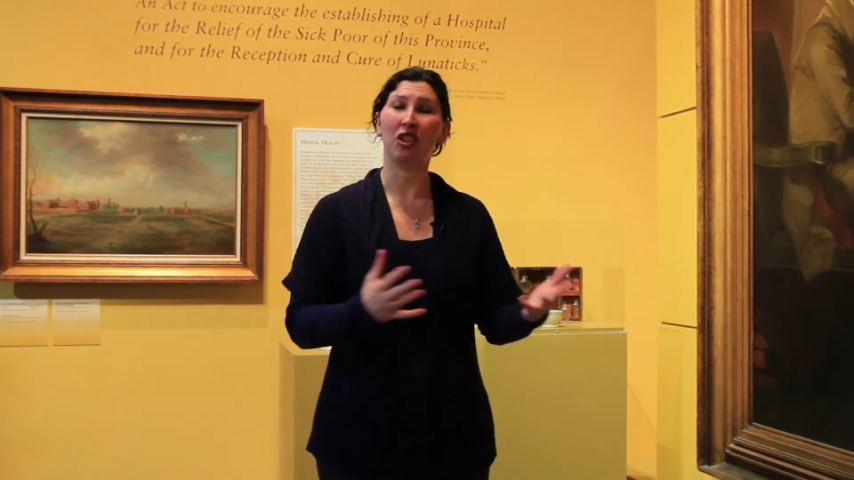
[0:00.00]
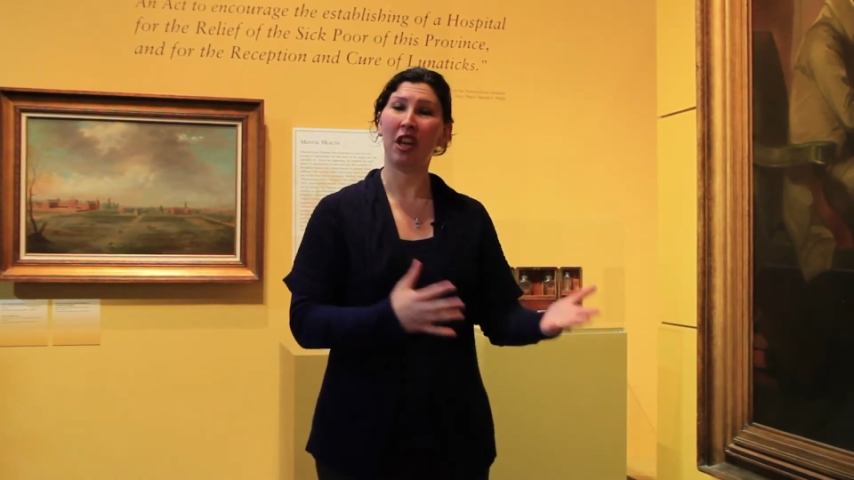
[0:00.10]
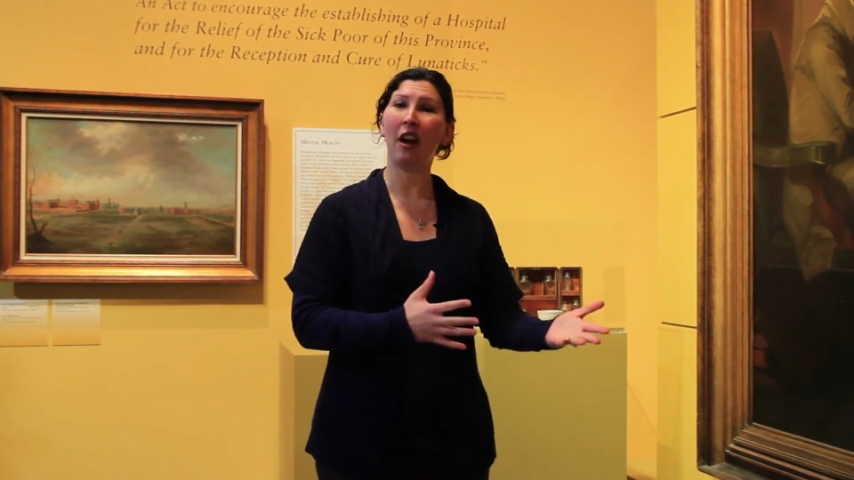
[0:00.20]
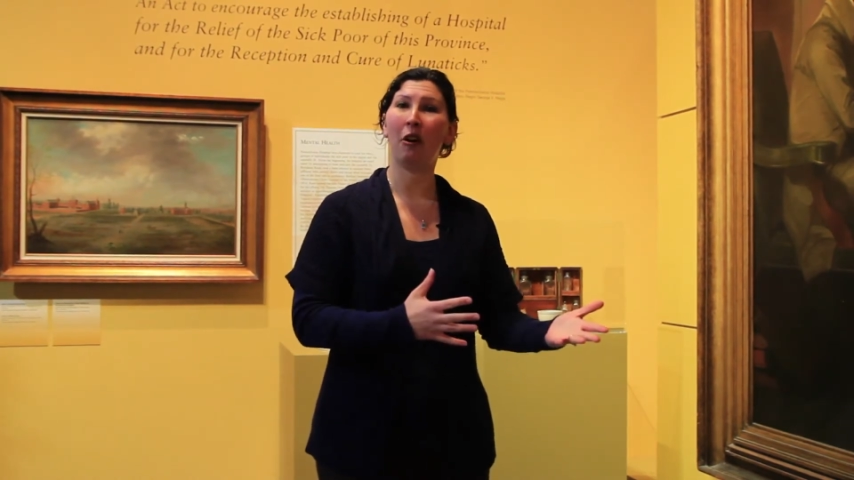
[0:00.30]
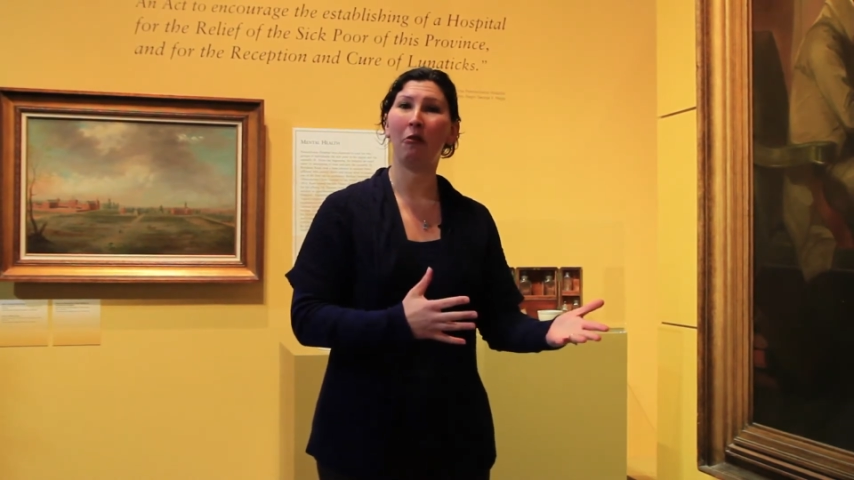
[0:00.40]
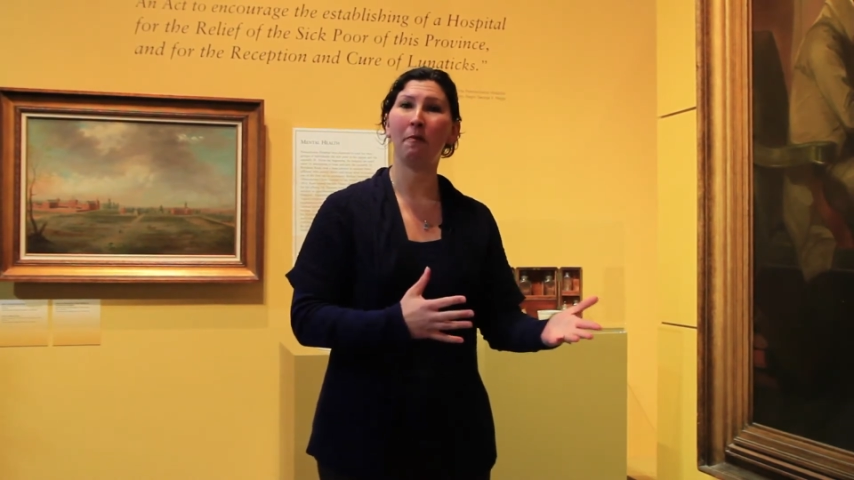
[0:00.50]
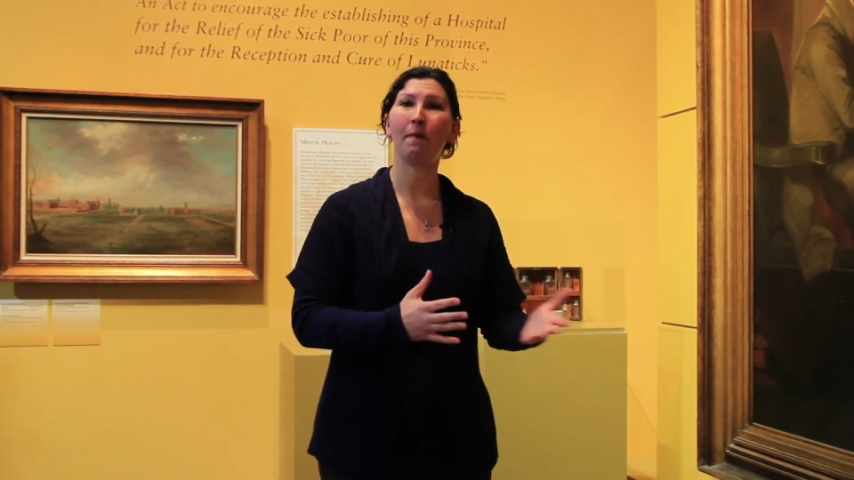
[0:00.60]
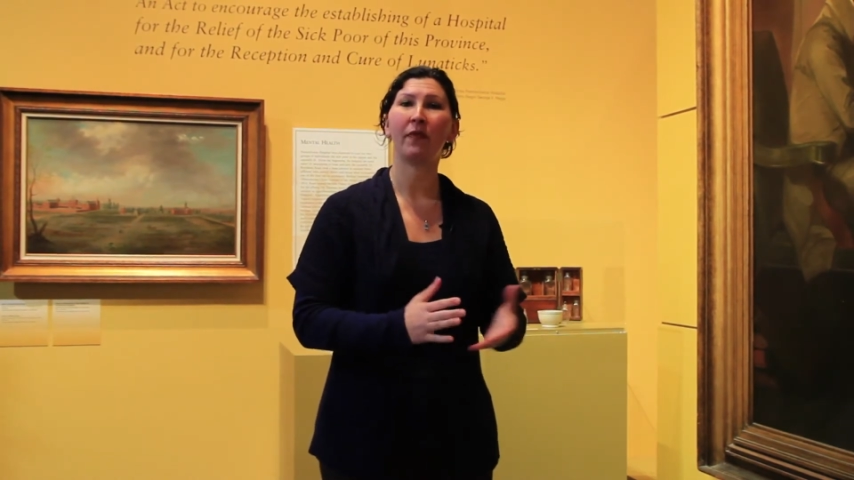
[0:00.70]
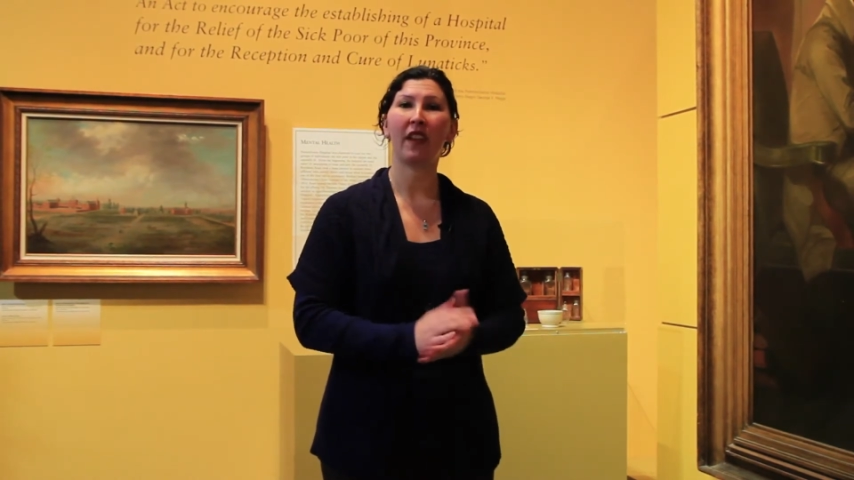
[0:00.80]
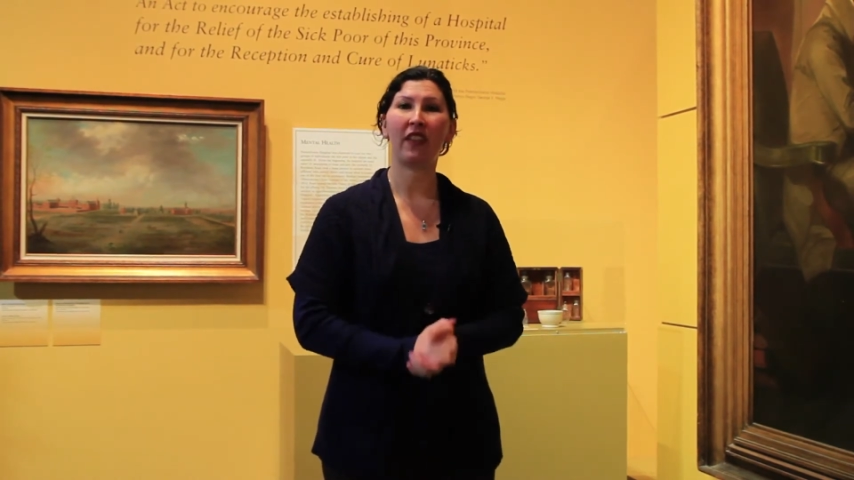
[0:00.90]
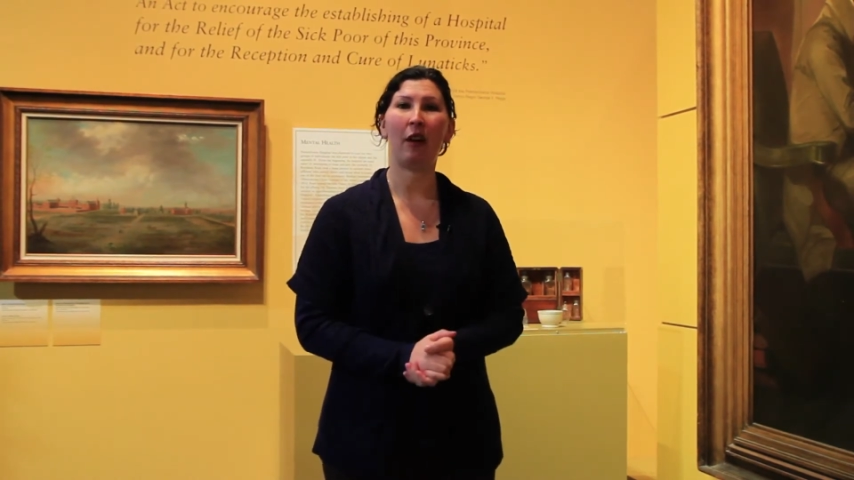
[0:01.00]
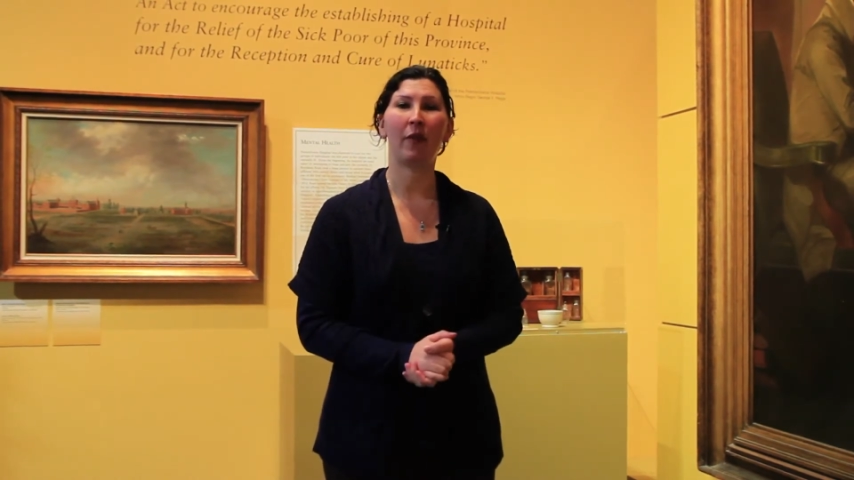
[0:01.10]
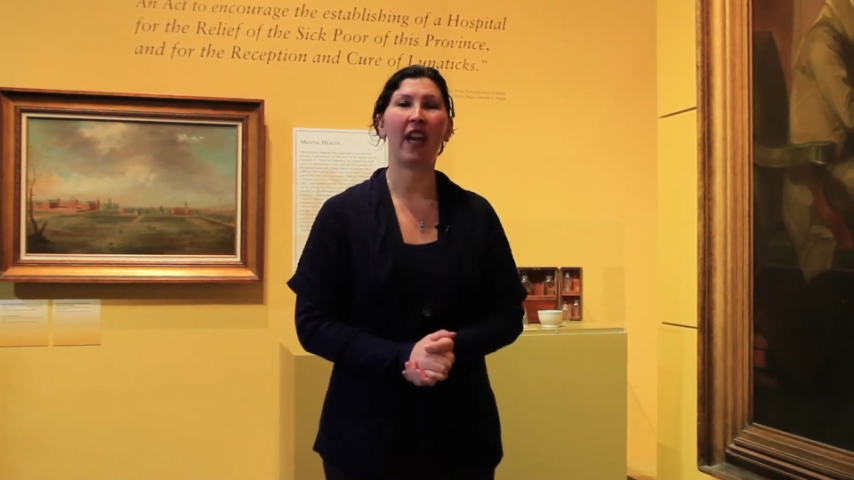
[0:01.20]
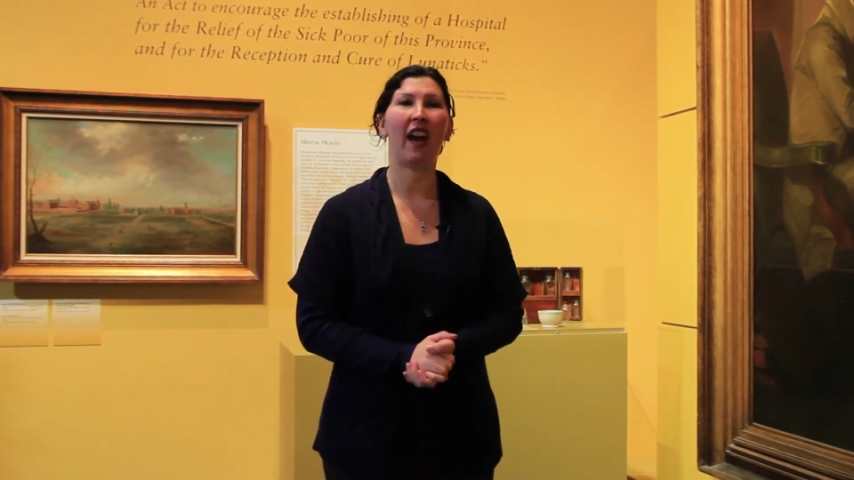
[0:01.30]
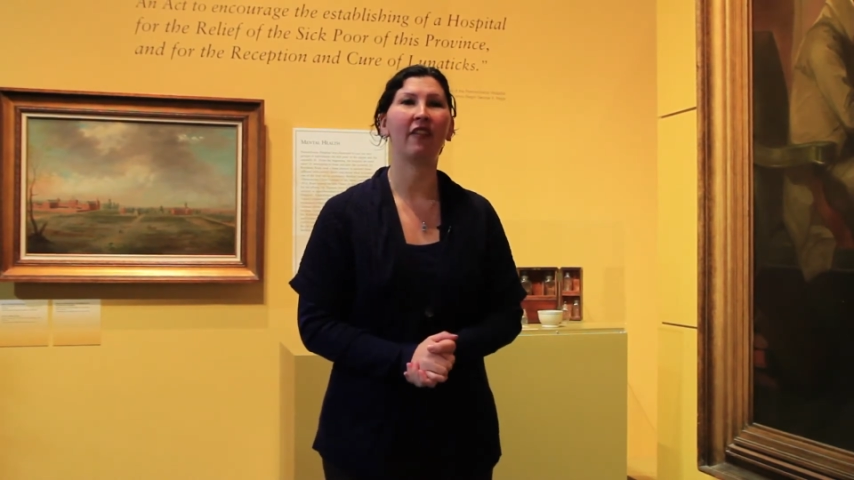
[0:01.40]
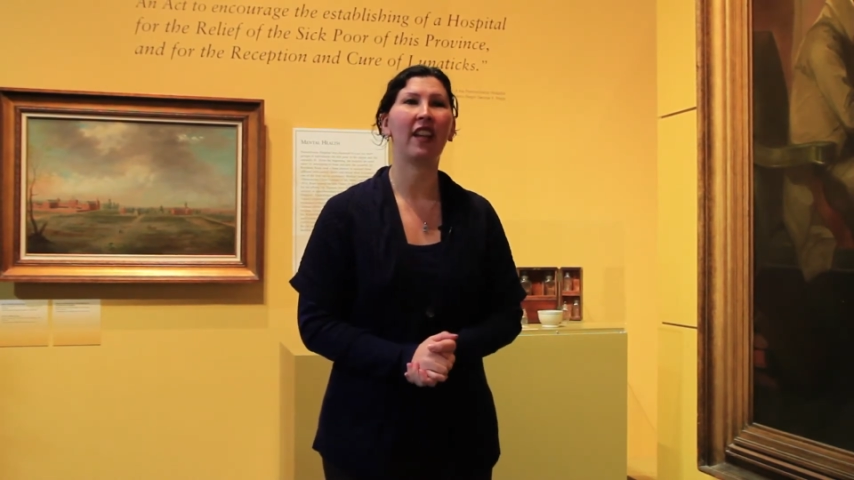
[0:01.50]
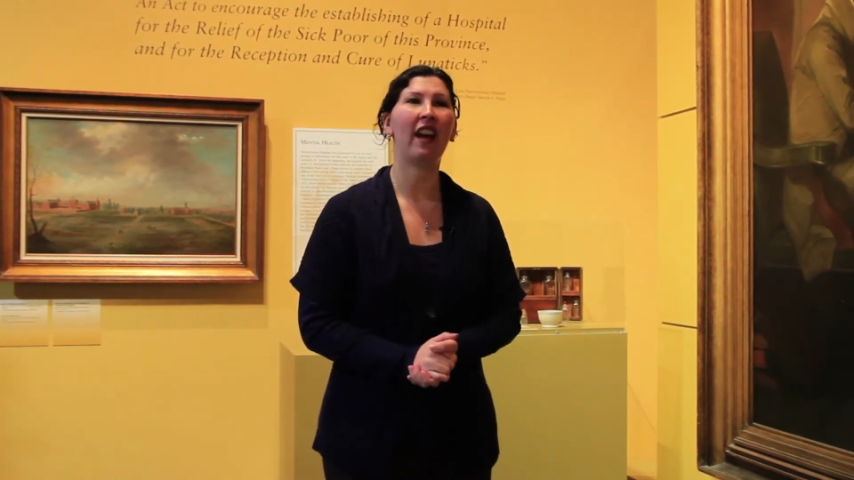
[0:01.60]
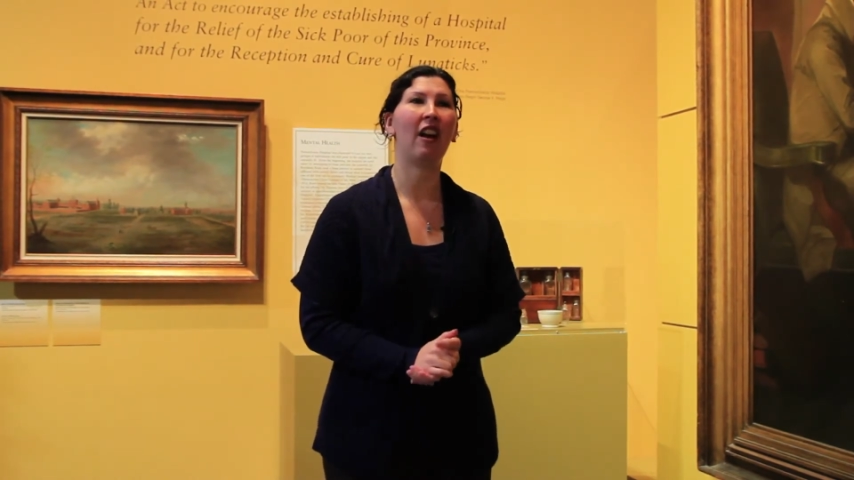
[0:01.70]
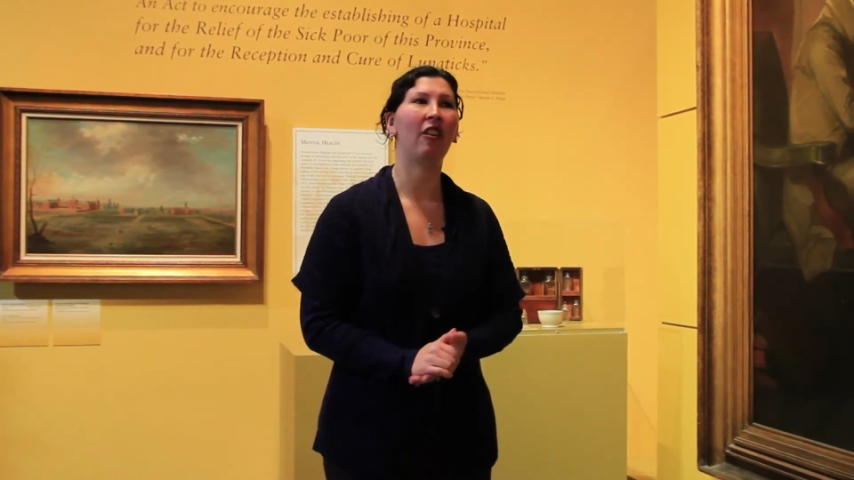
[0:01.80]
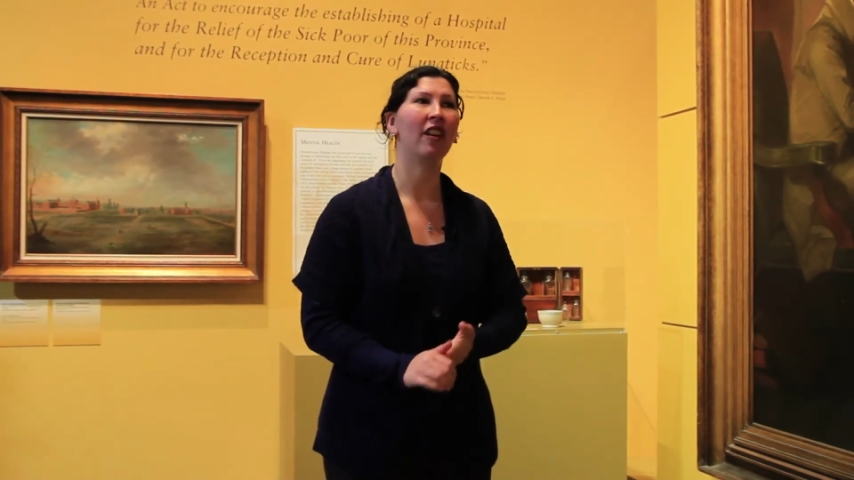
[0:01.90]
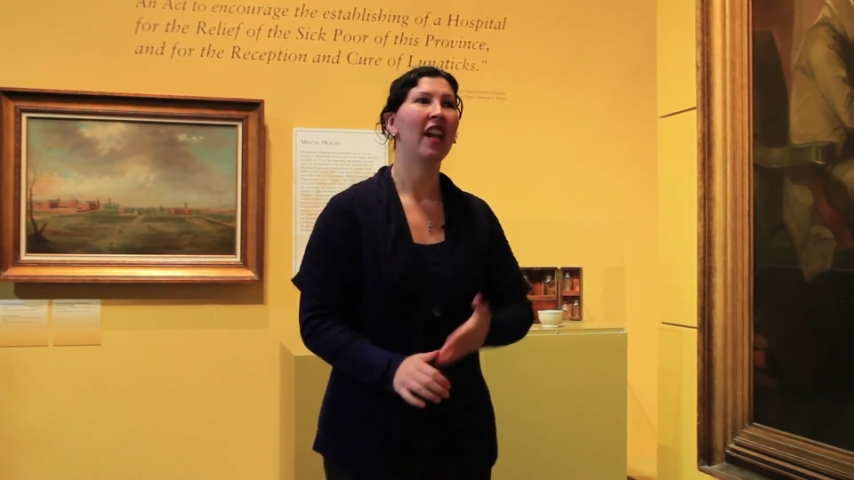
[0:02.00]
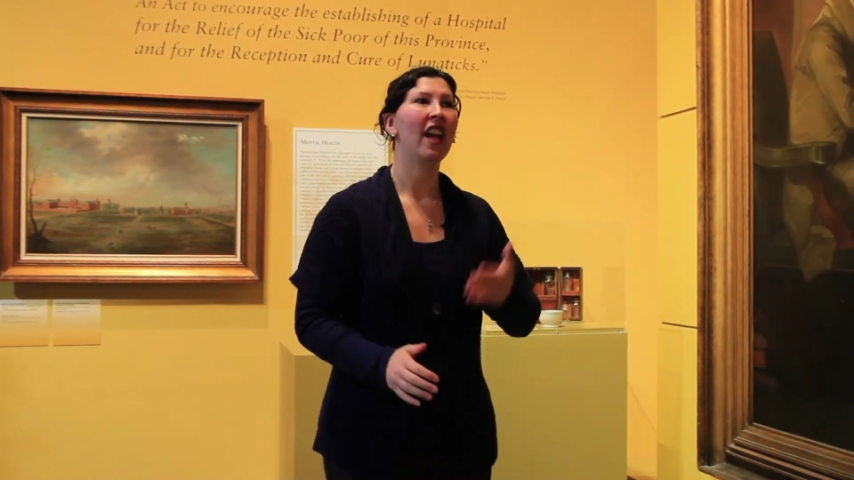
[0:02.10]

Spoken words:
show that we have now,